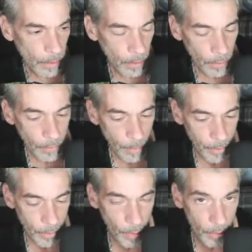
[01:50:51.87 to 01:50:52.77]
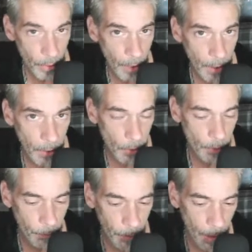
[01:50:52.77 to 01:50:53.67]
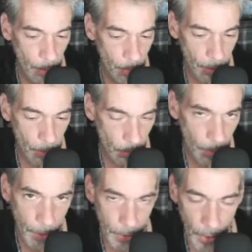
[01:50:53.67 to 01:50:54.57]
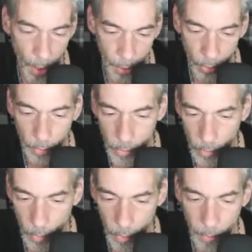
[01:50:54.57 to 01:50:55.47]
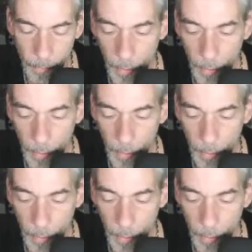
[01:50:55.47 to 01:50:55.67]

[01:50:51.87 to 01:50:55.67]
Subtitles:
little demonstration on how to use it for the elemental and the zodiacal and so on.